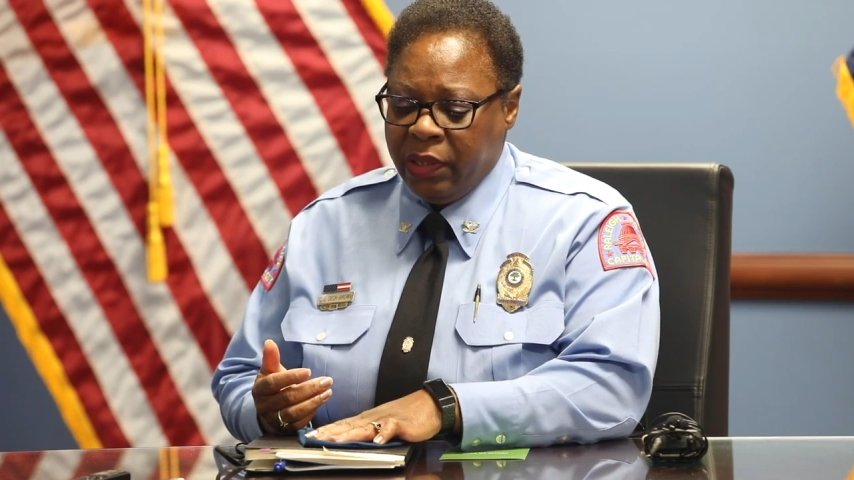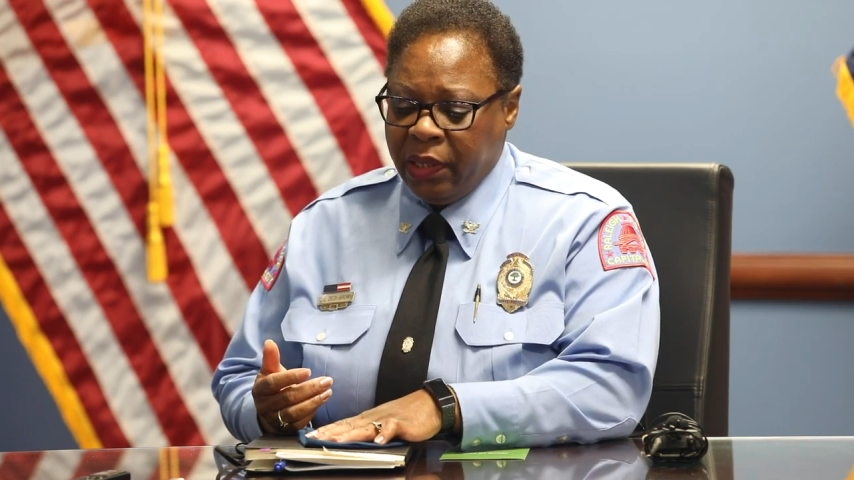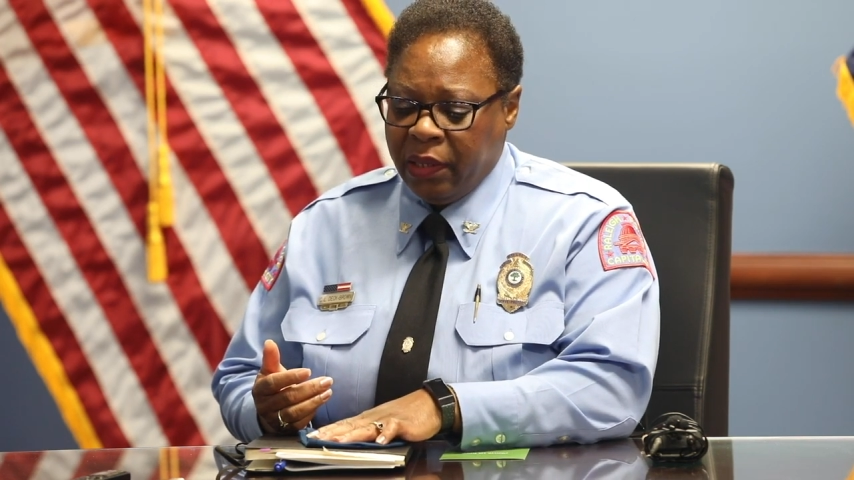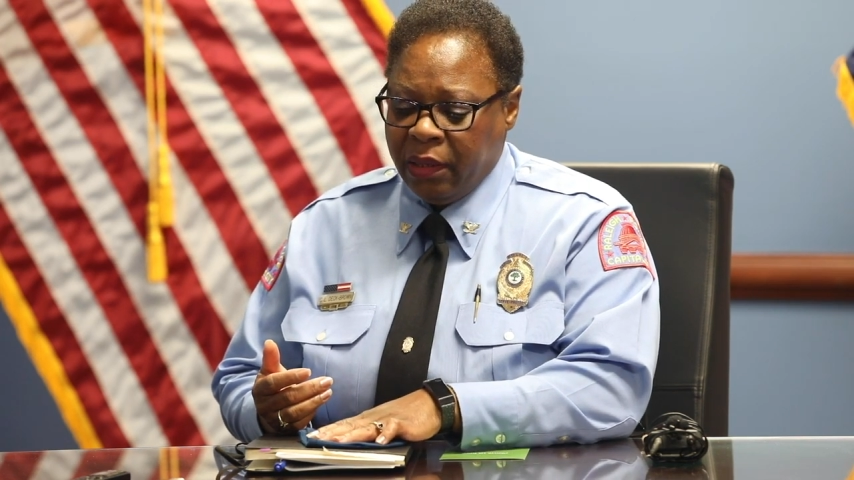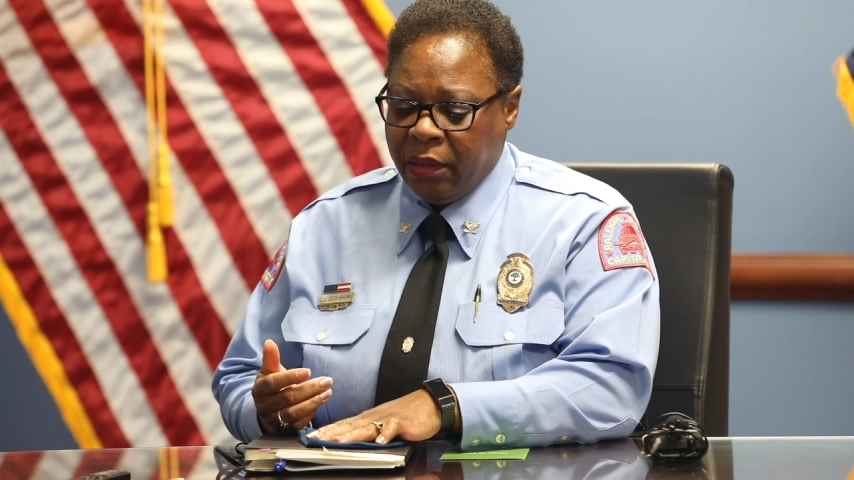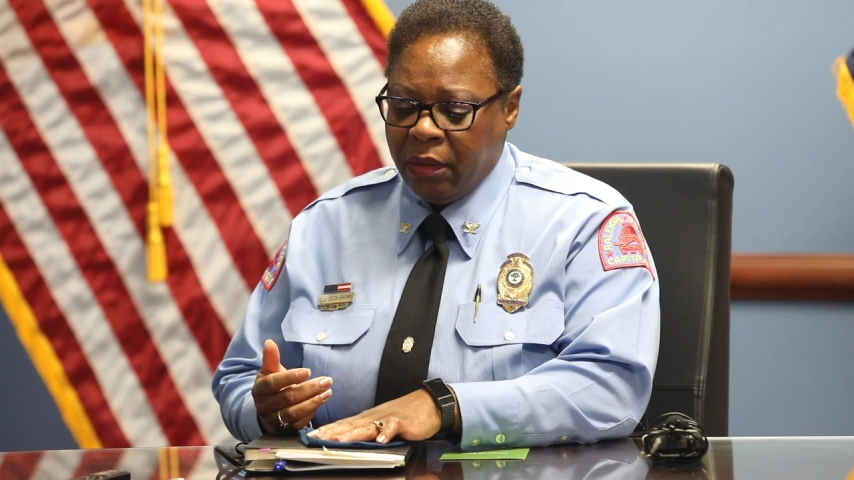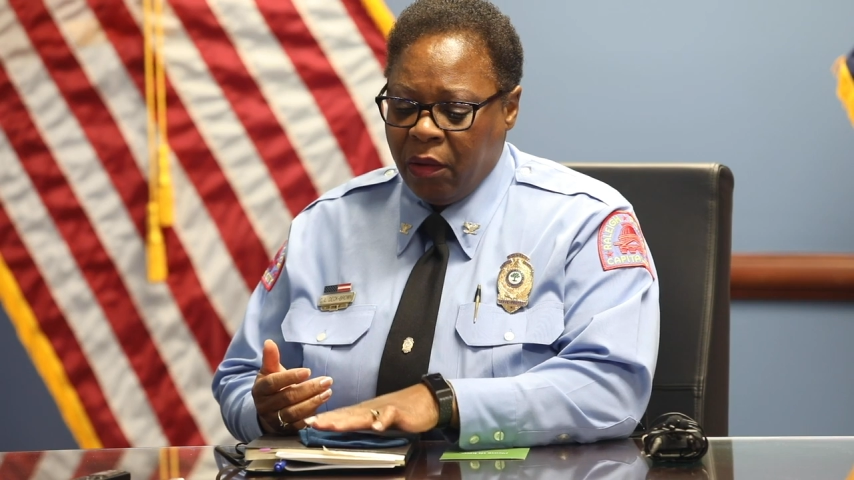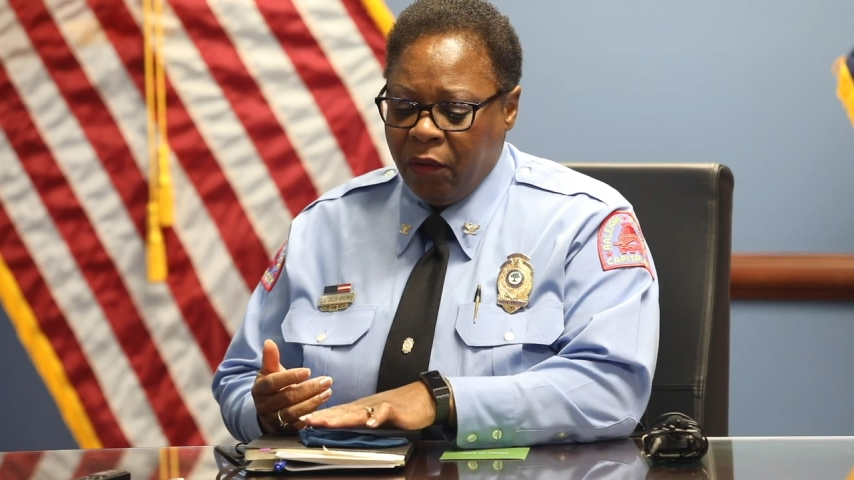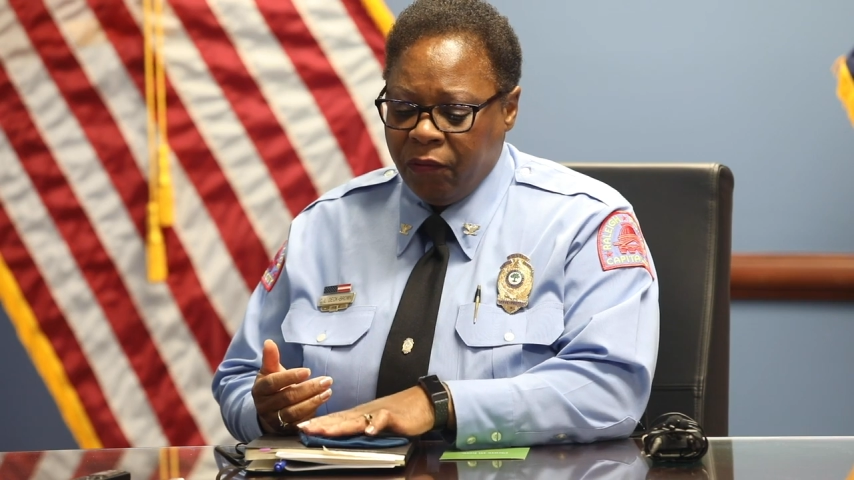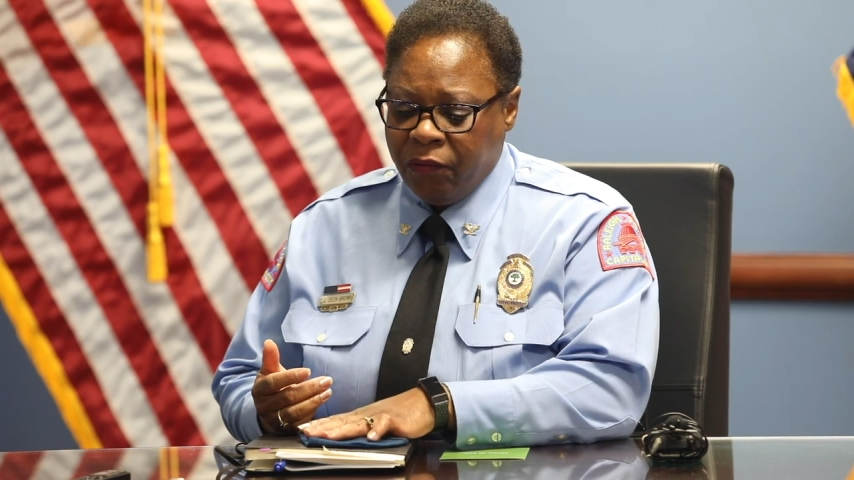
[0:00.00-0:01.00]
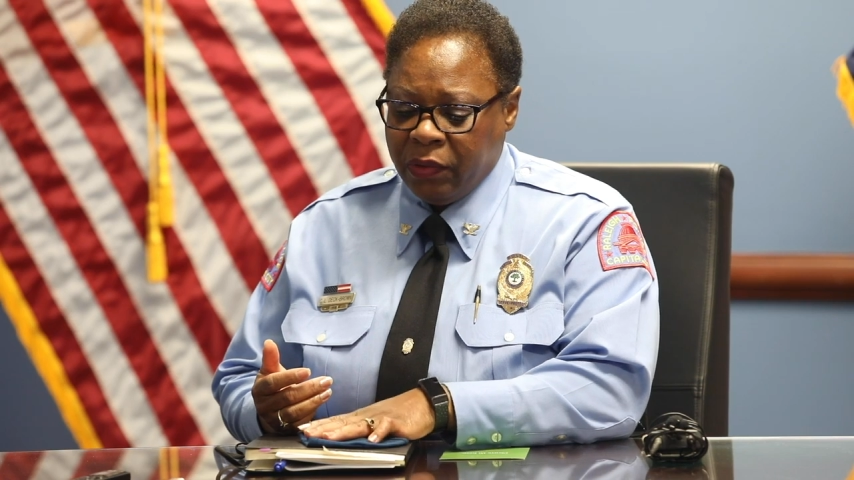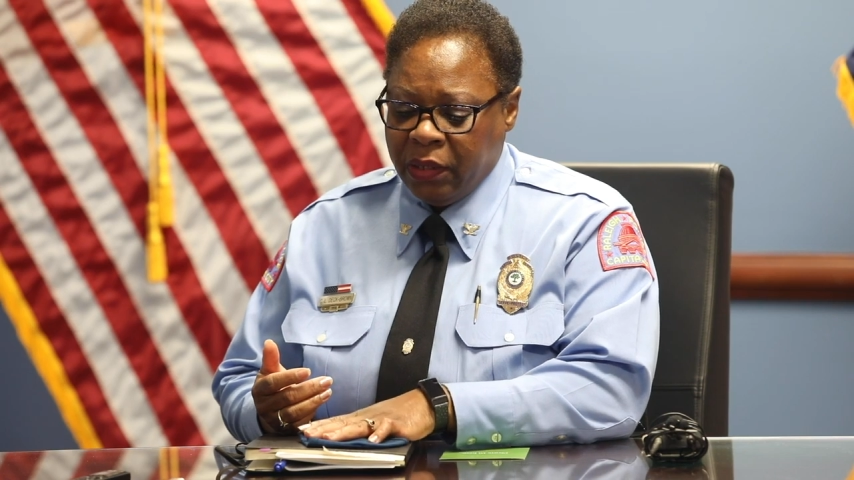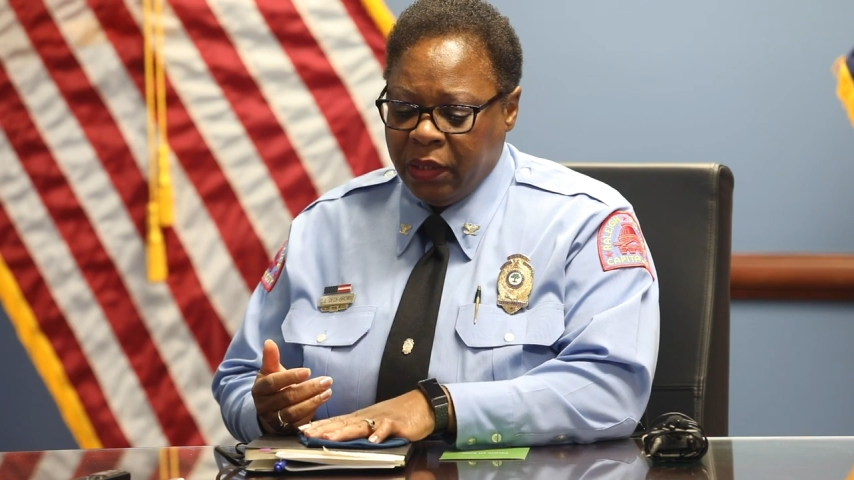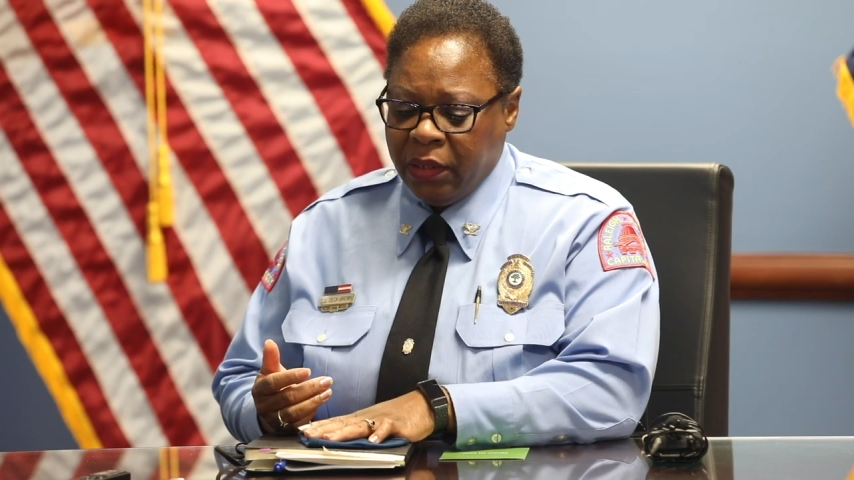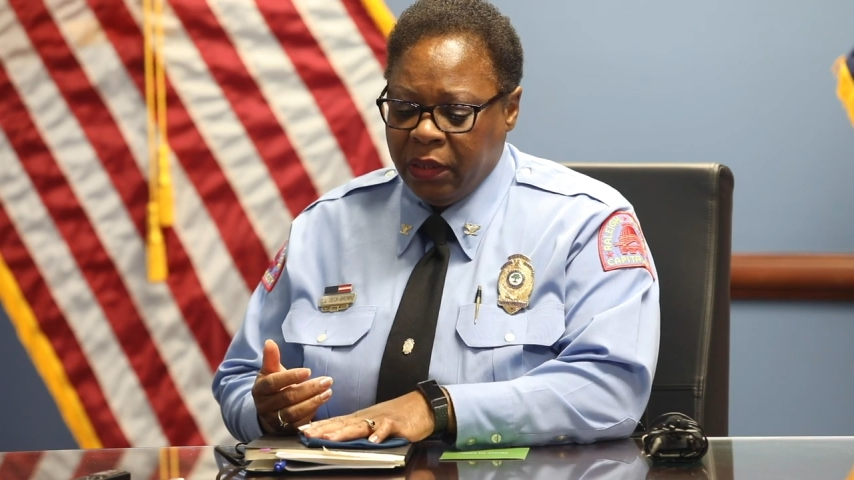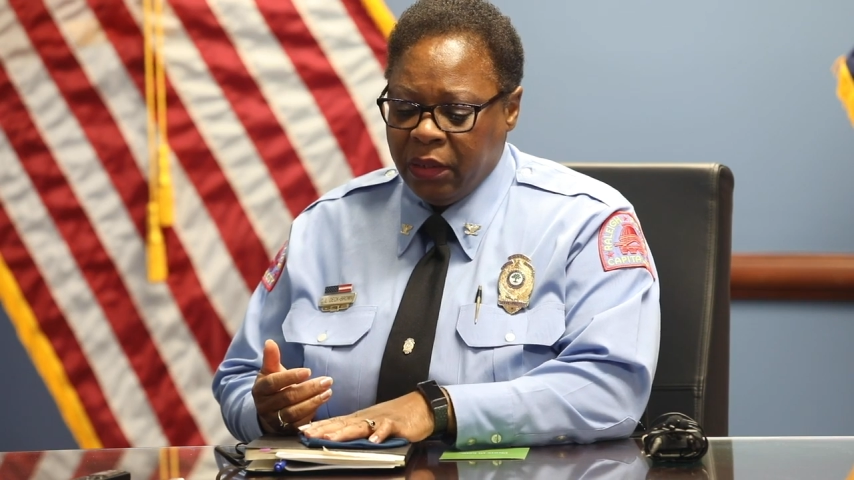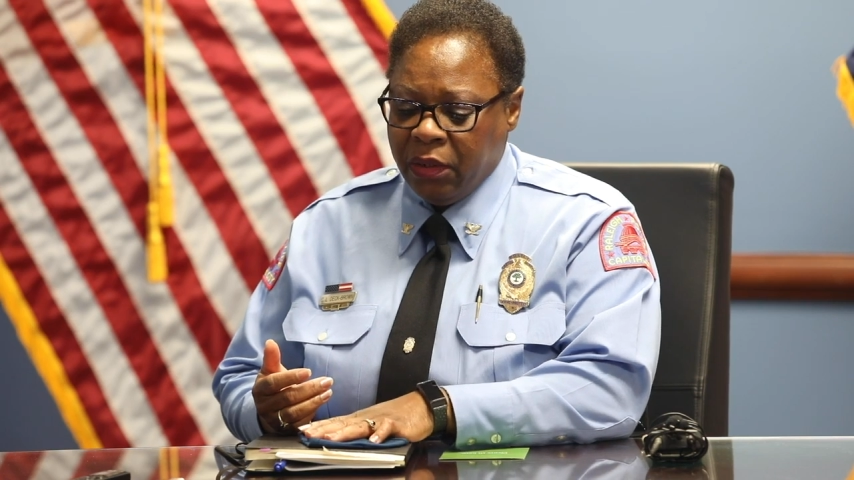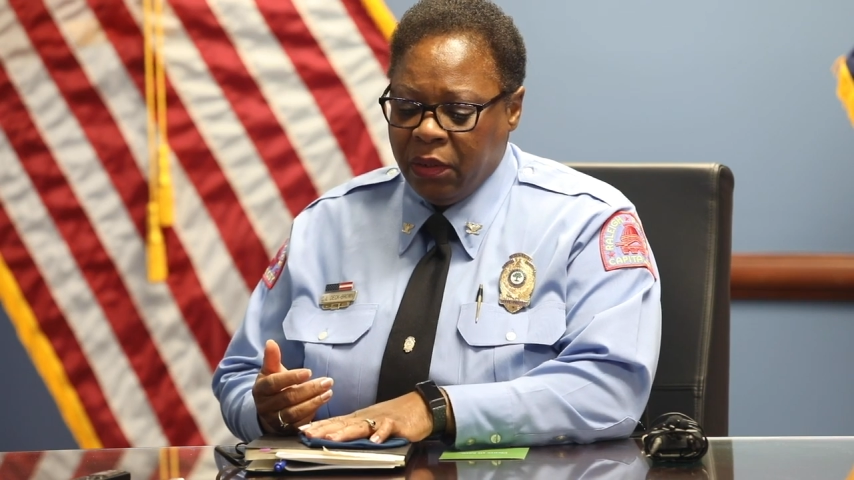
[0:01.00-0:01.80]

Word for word: can hopefully